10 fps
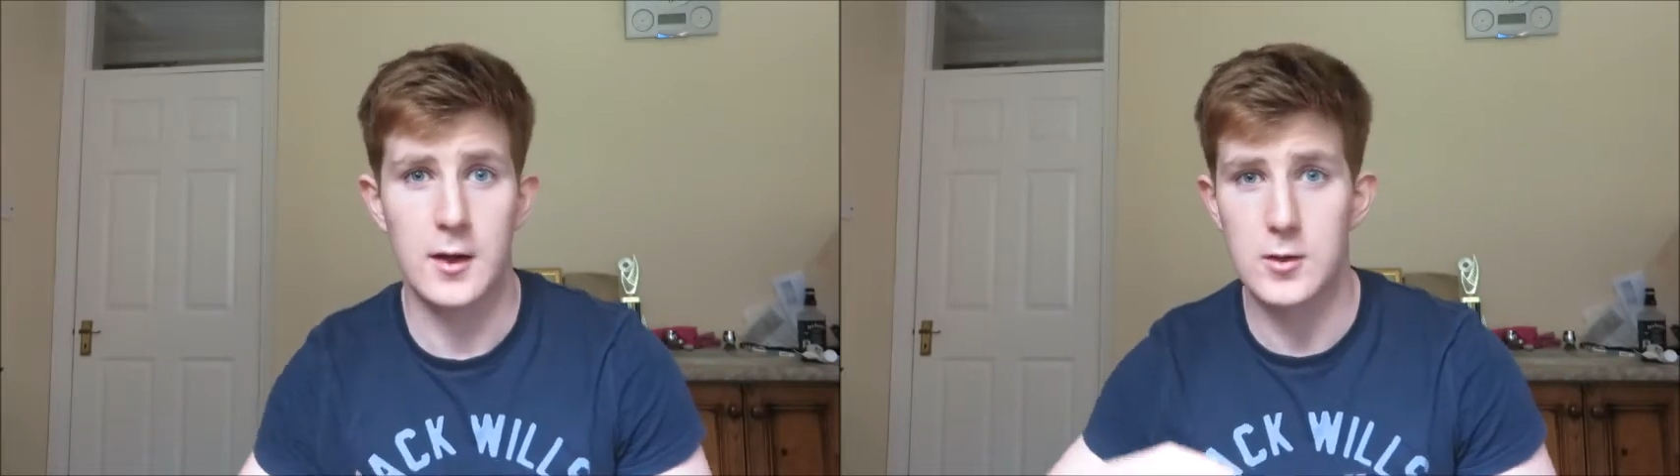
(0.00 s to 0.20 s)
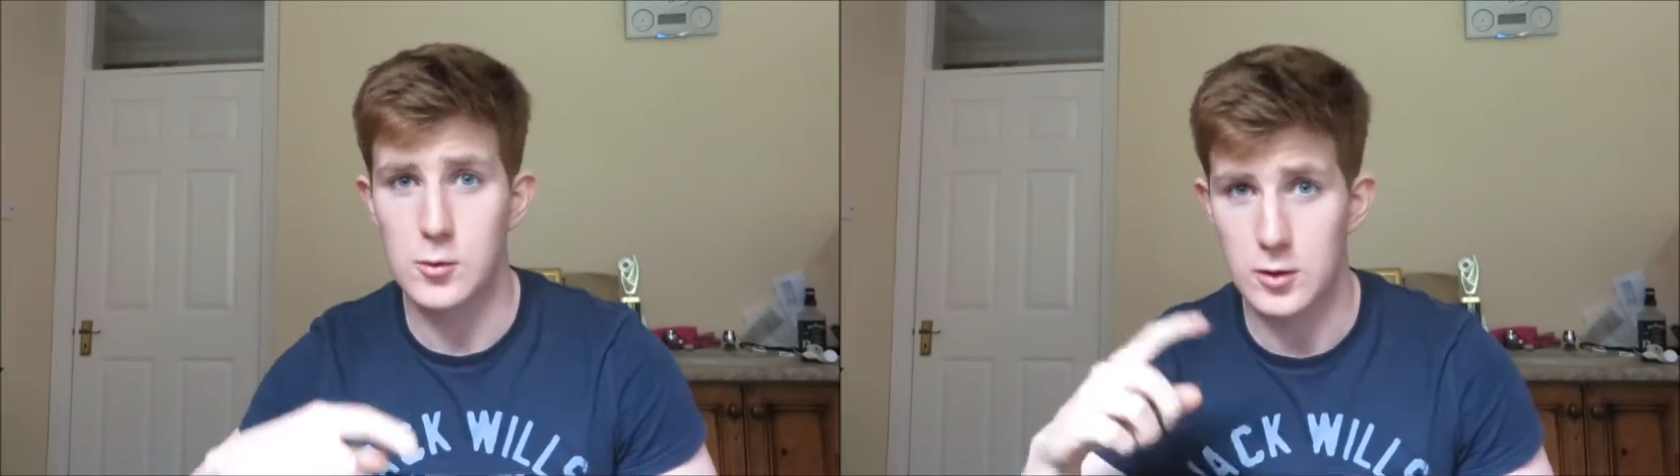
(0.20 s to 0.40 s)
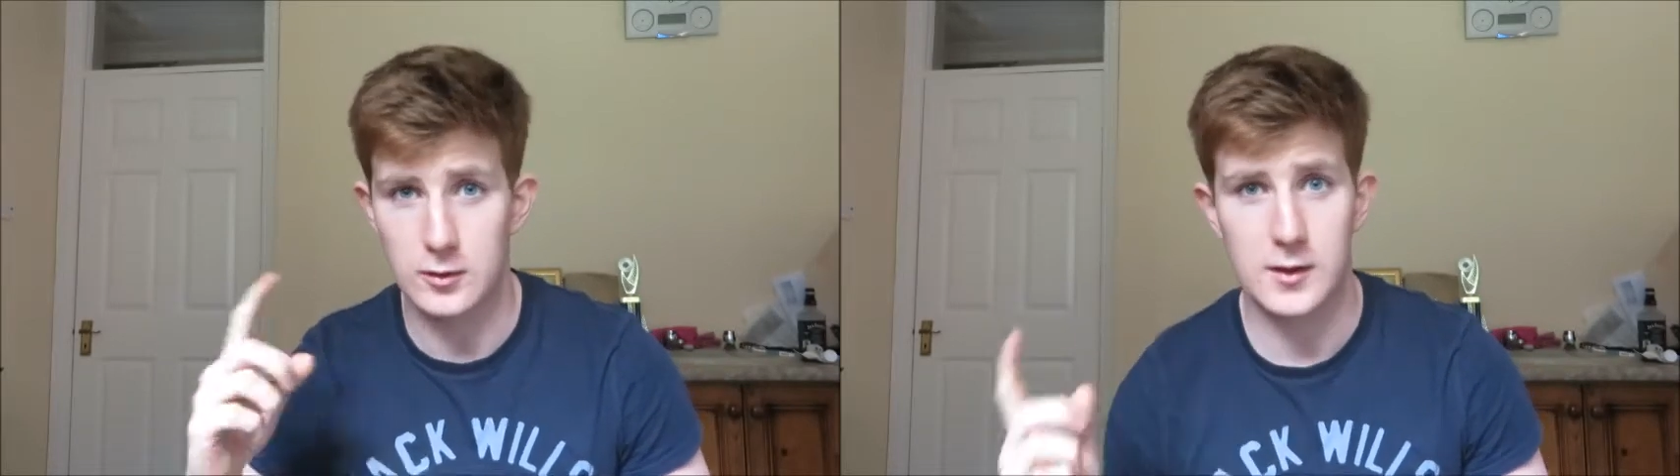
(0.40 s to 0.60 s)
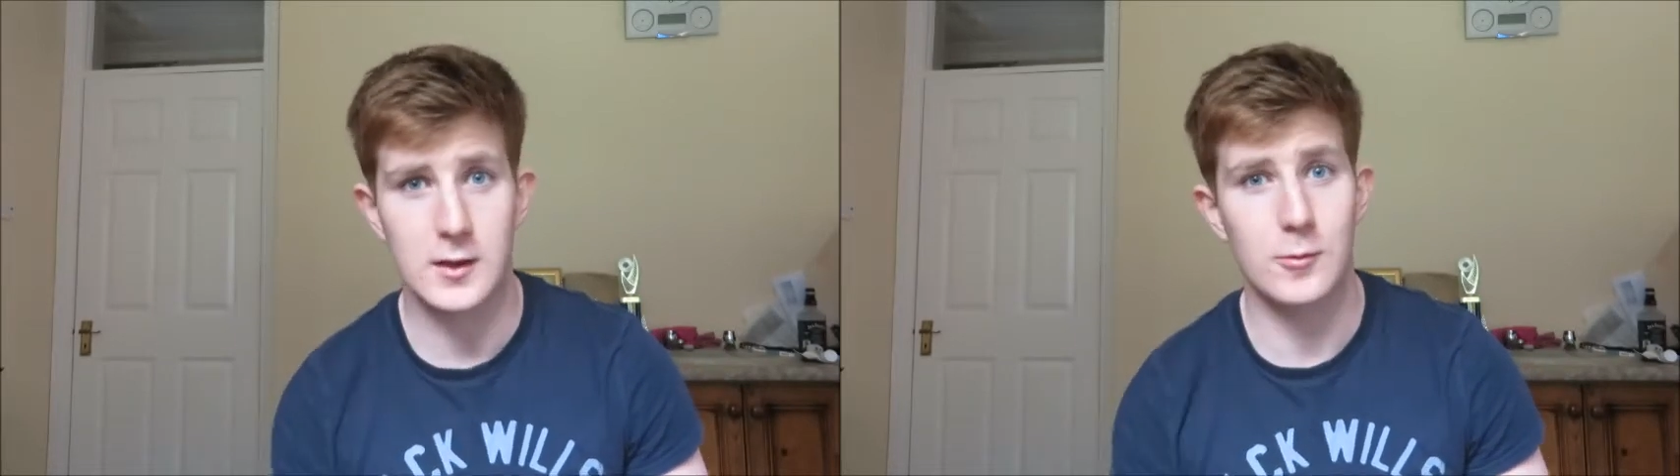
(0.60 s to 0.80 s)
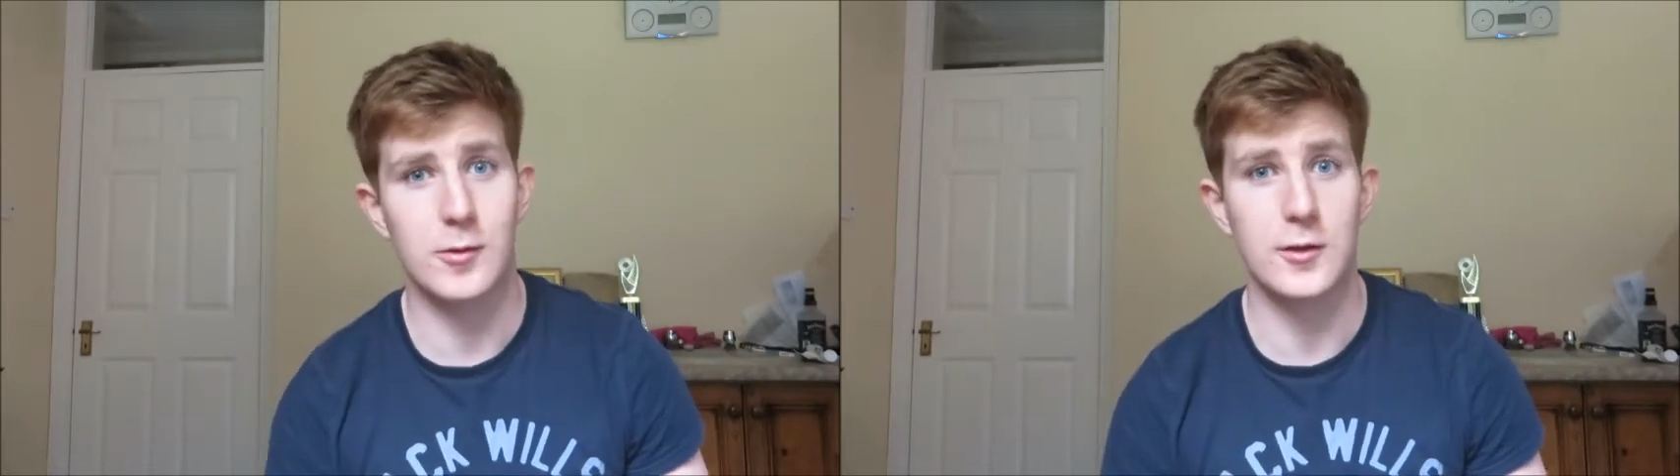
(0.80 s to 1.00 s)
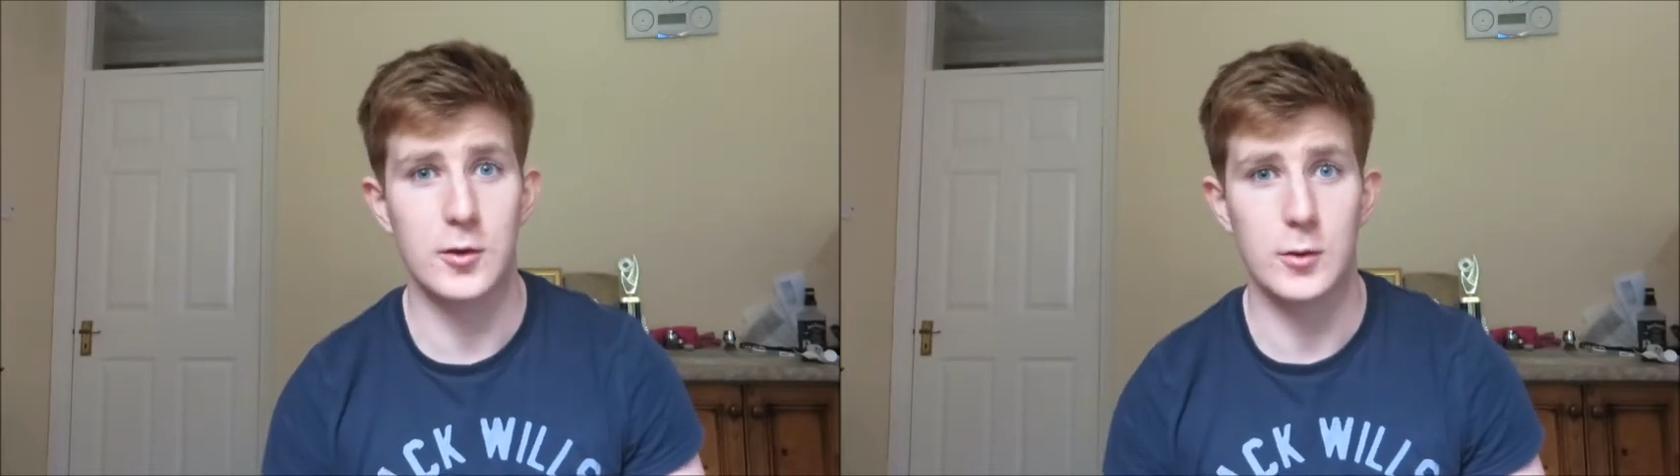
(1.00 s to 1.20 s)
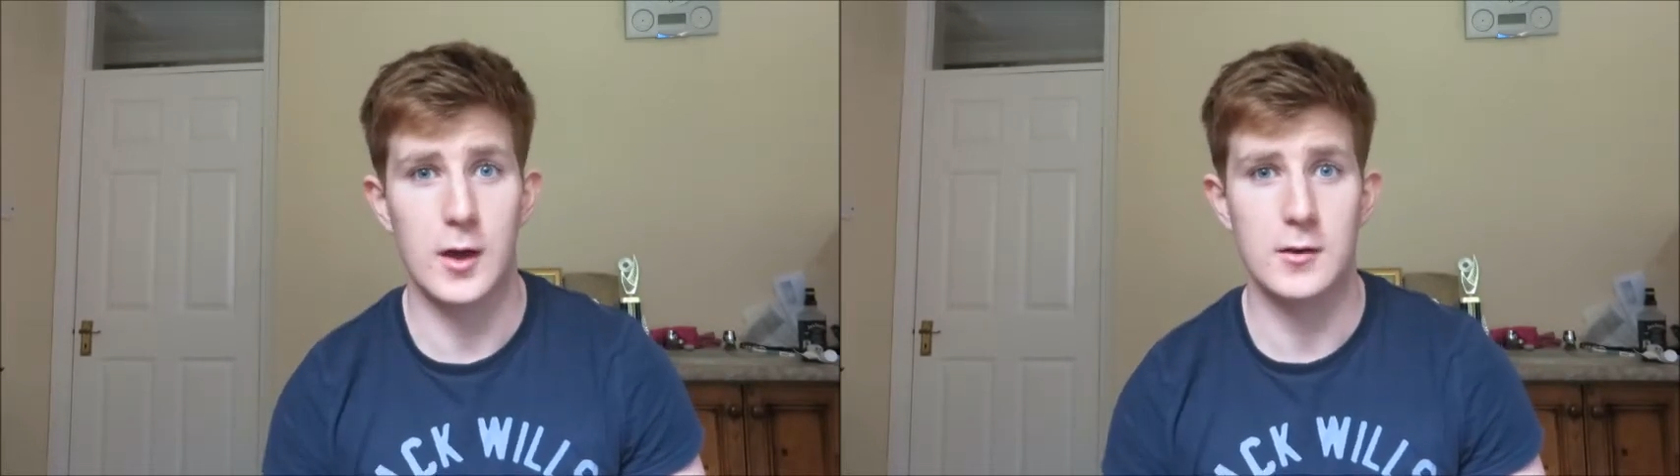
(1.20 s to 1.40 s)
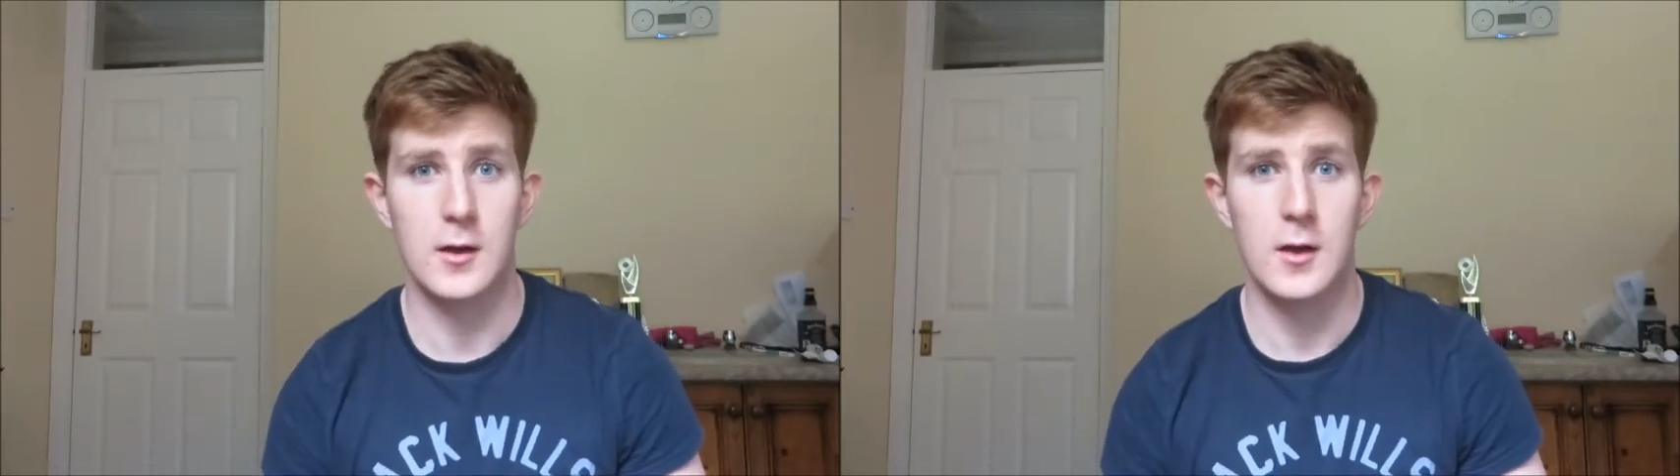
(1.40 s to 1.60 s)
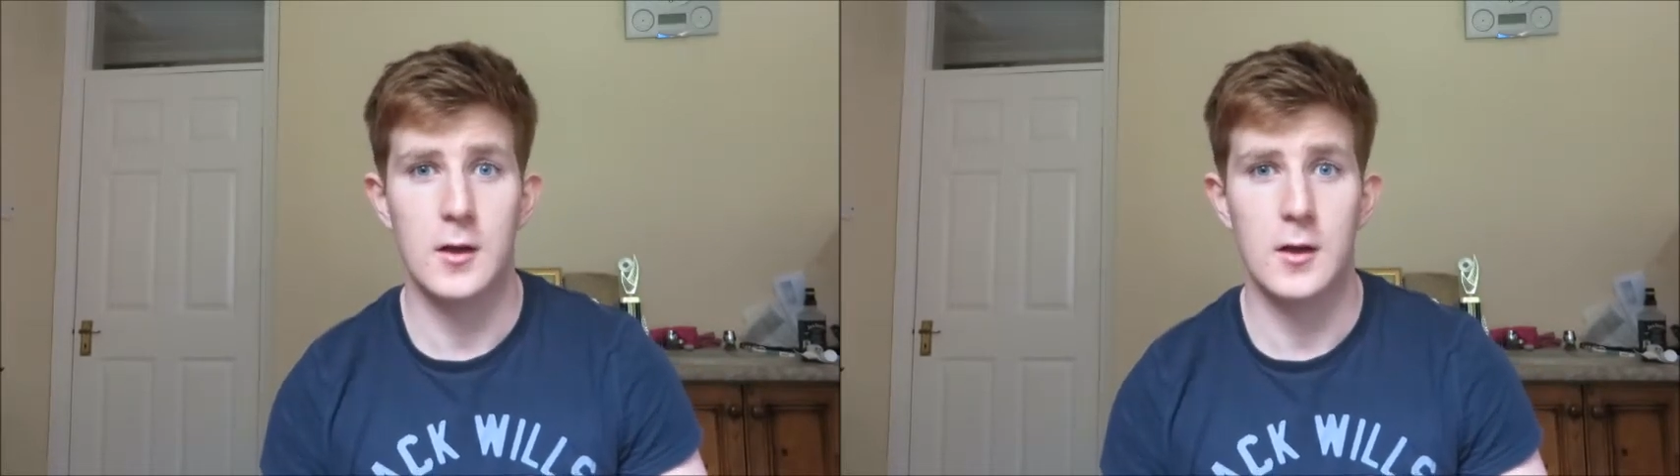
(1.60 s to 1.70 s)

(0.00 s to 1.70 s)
And you continuously do that